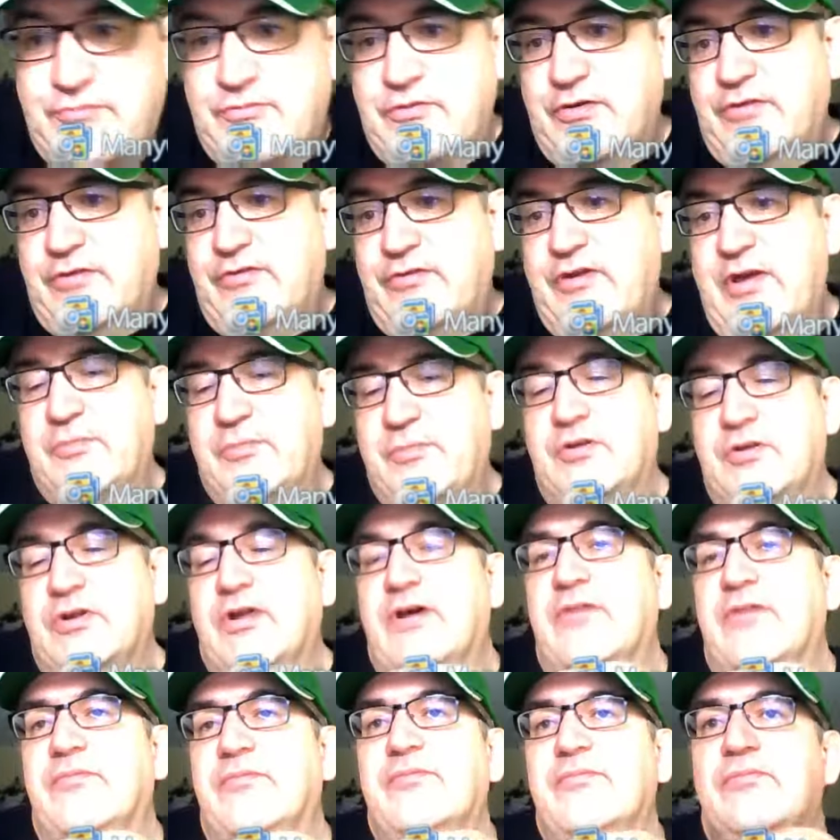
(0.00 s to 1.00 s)

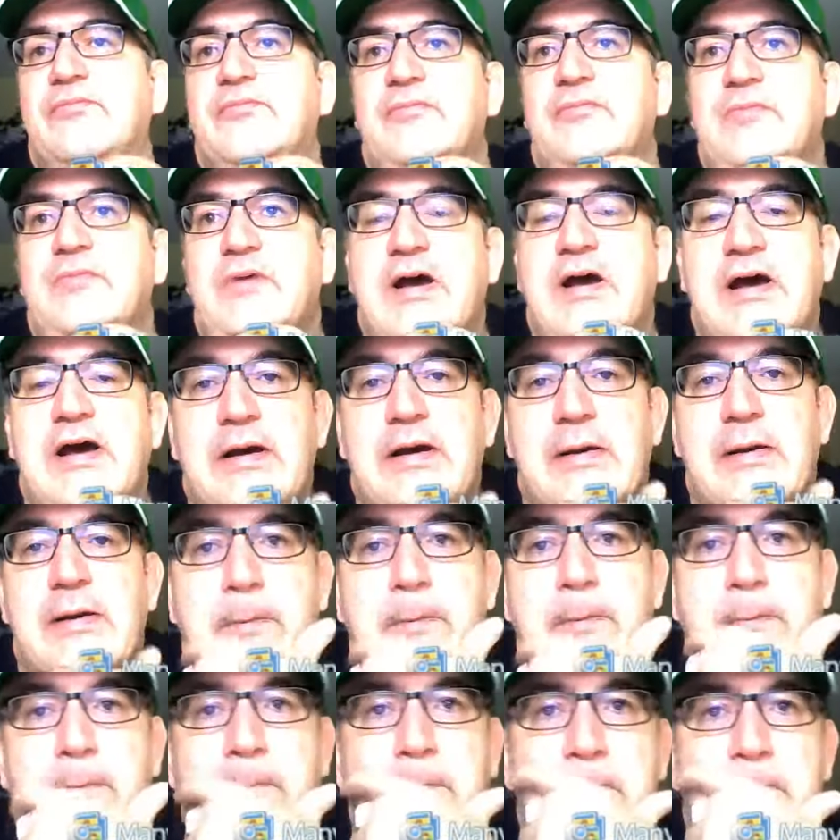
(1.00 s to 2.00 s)
example, uh,
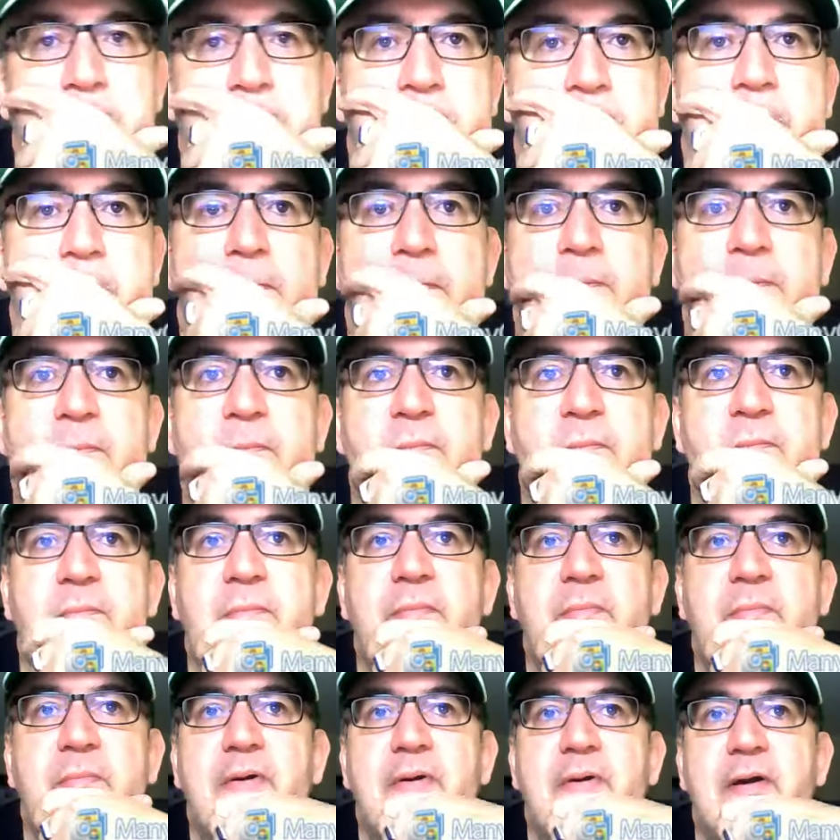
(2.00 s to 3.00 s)
um,
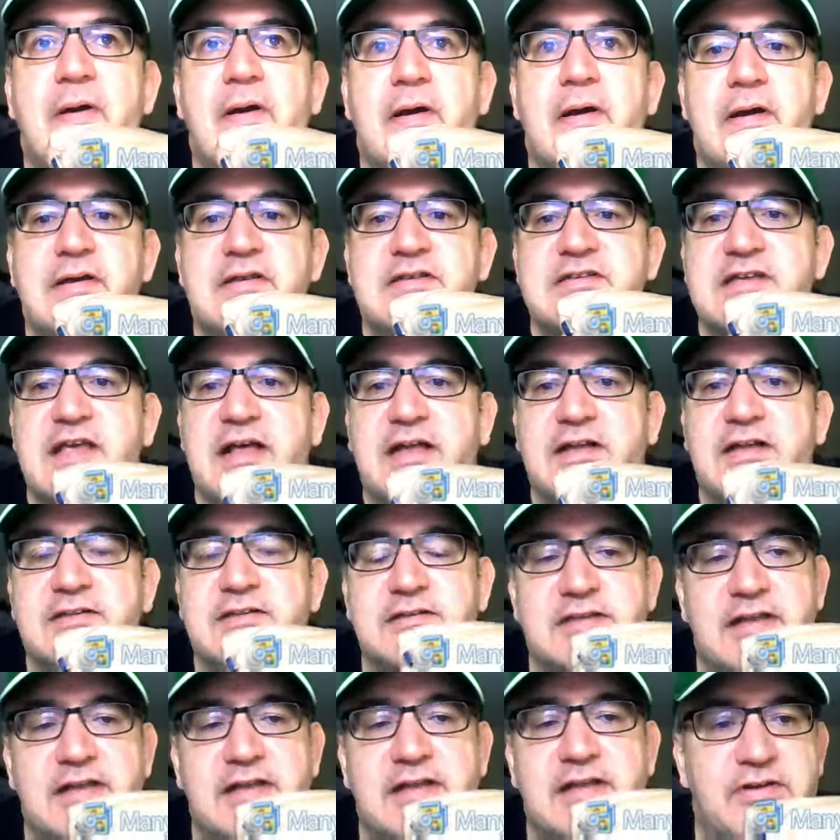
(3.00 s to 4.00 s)

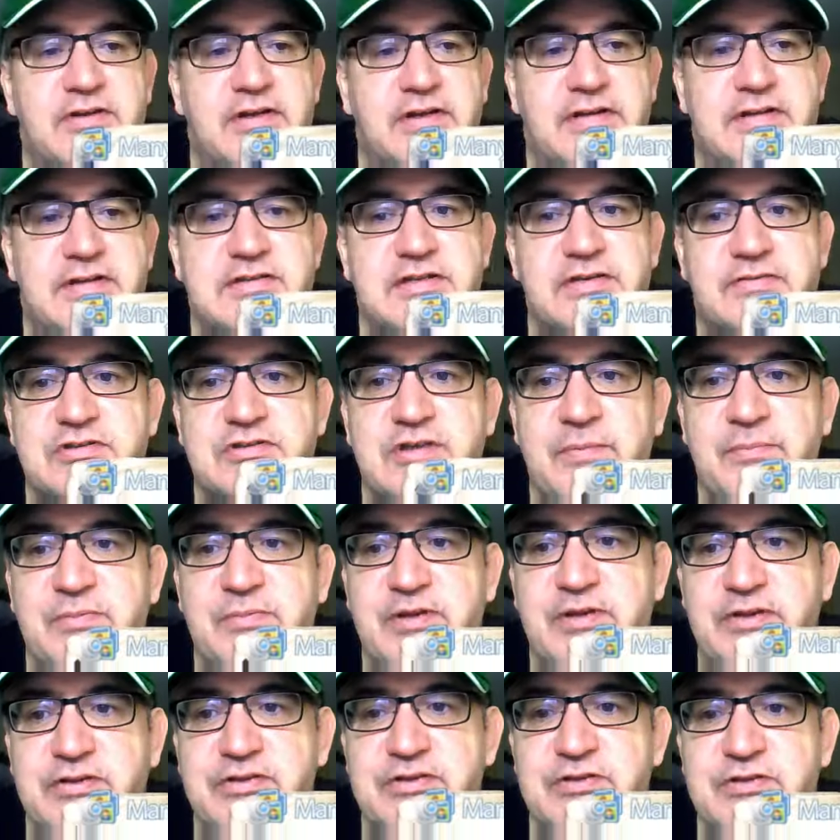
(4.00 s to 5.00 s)
skeletal evidence of
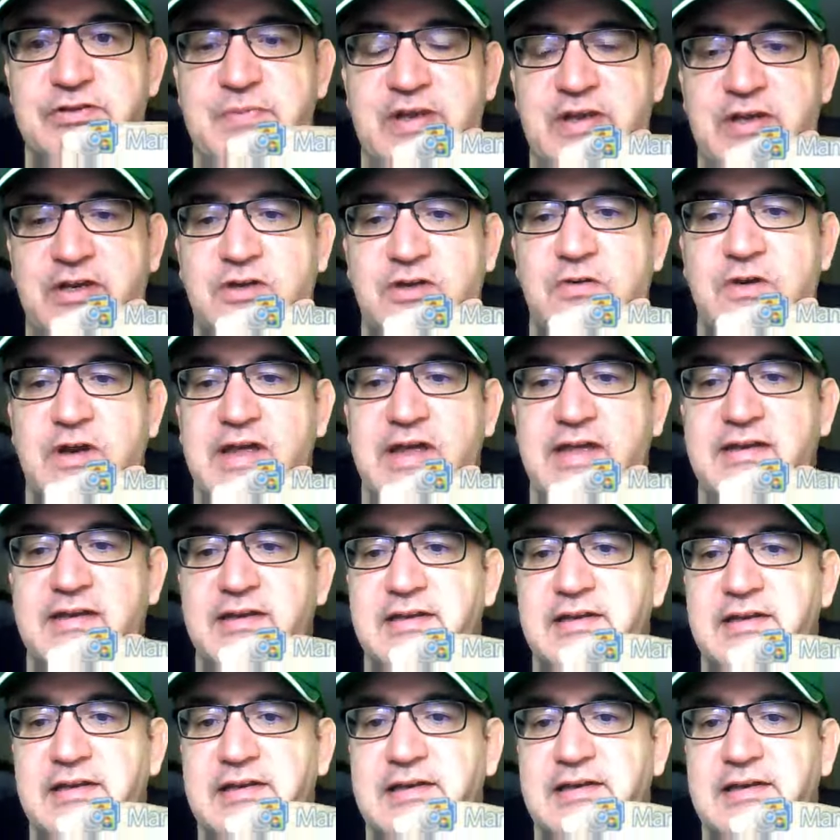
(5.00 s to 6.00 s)
something just being created
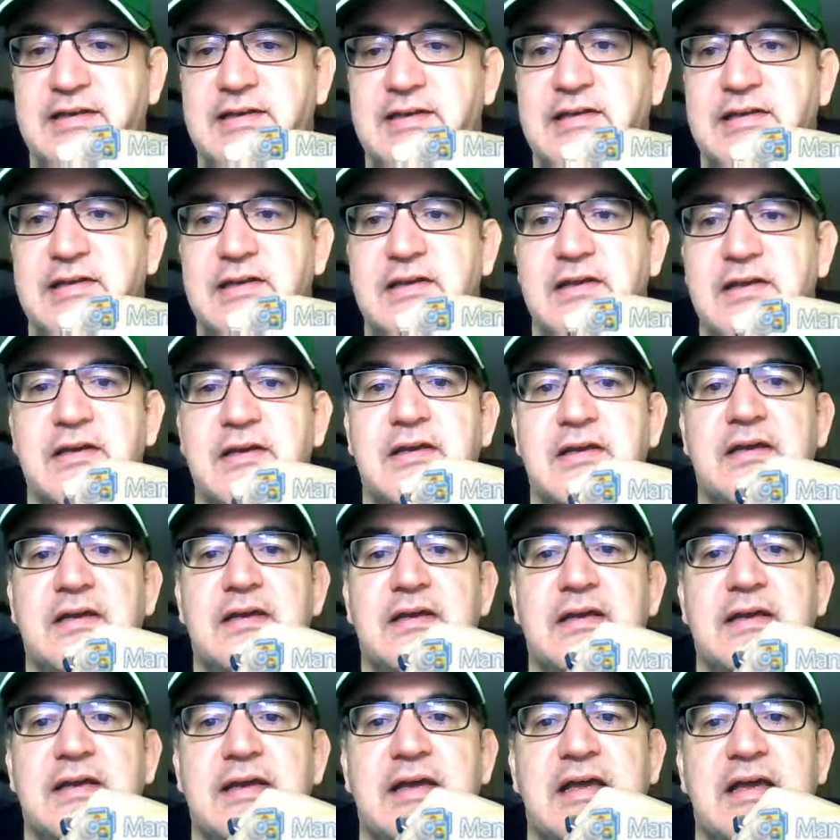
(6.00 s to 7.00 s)
and
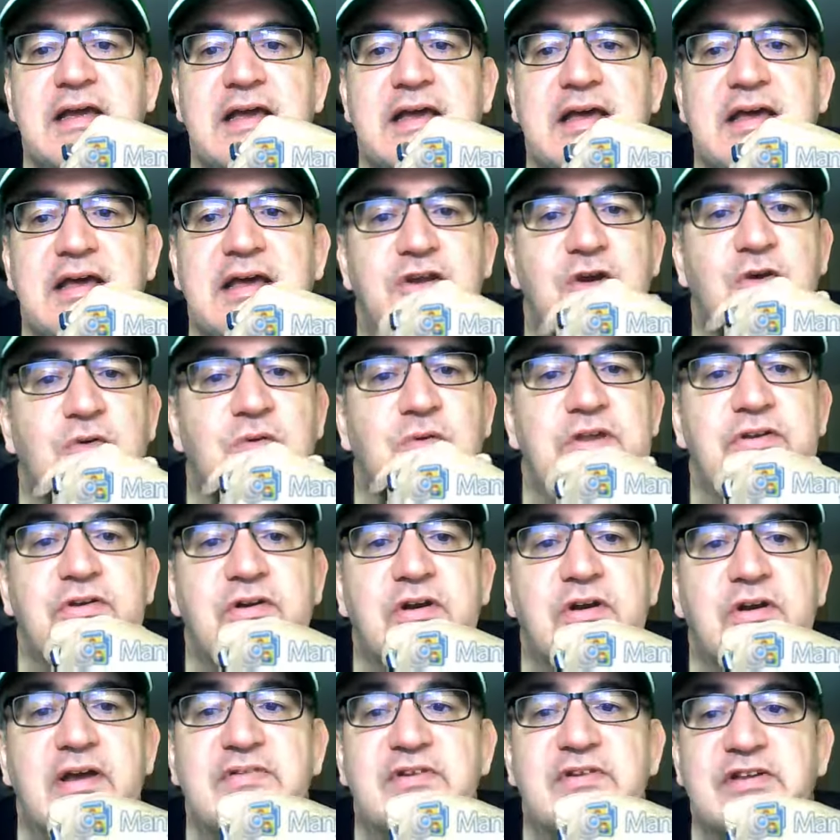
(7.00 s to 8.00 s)
and no other
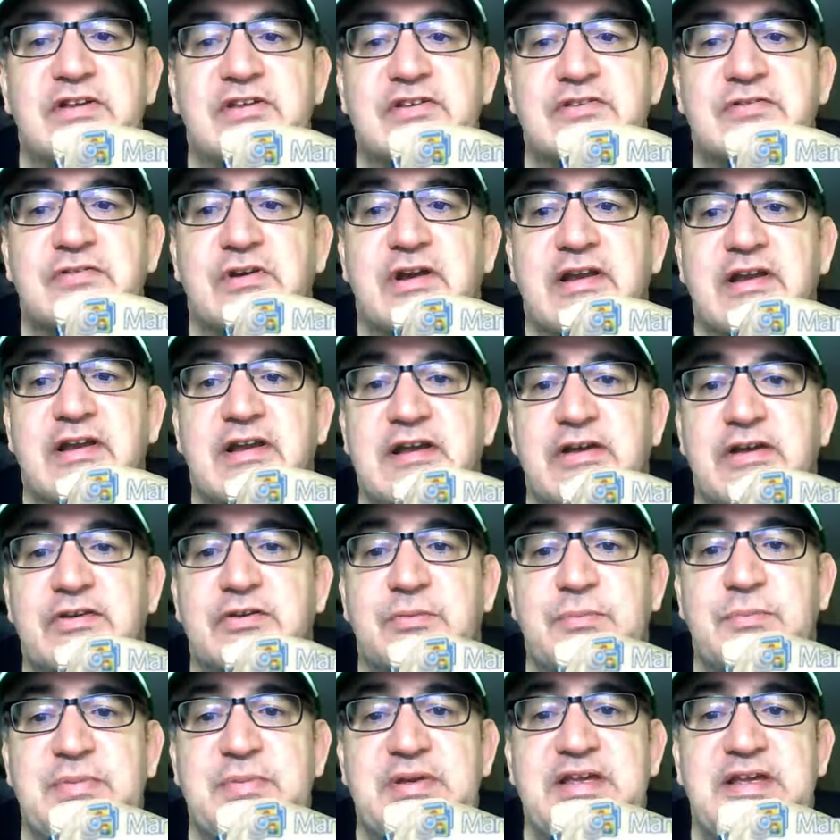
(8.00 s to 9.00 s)
evidence for any other
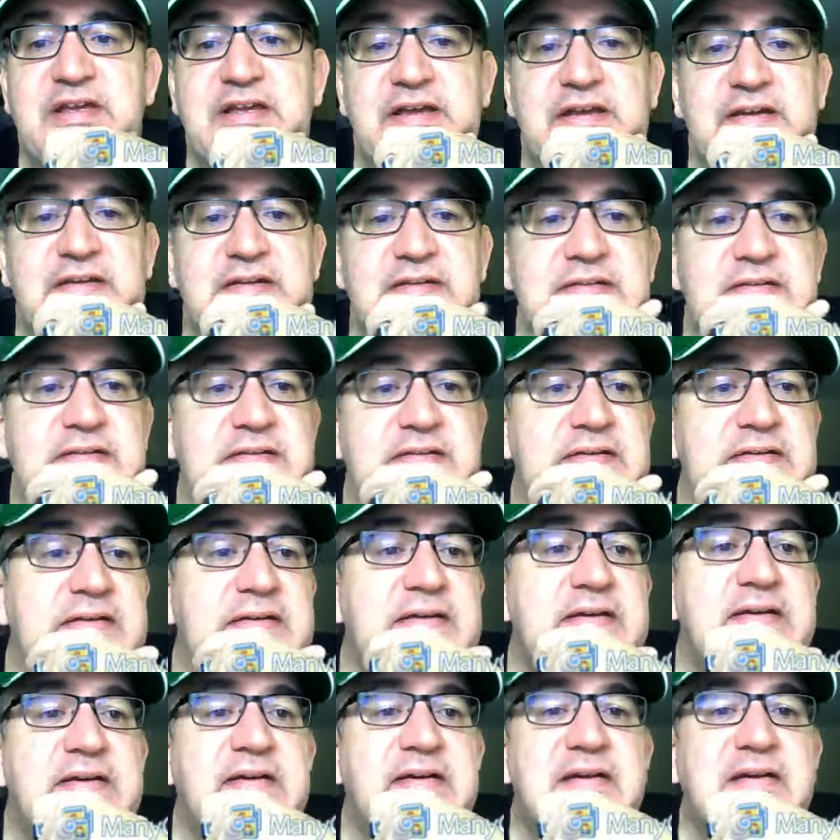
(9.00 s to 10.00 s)
being,
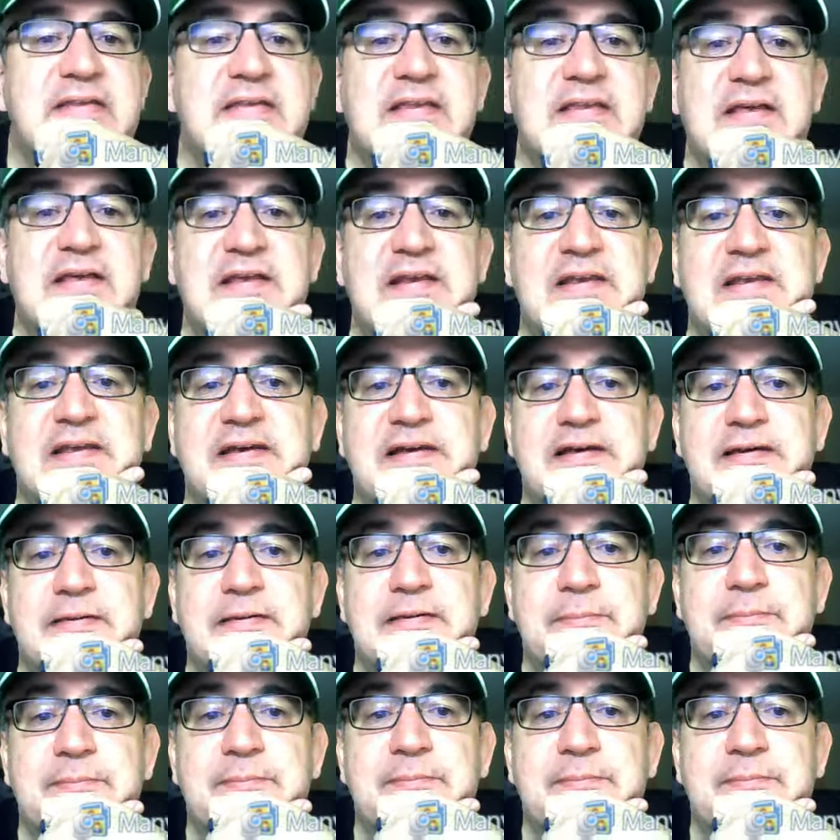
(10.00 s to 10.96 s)
then um,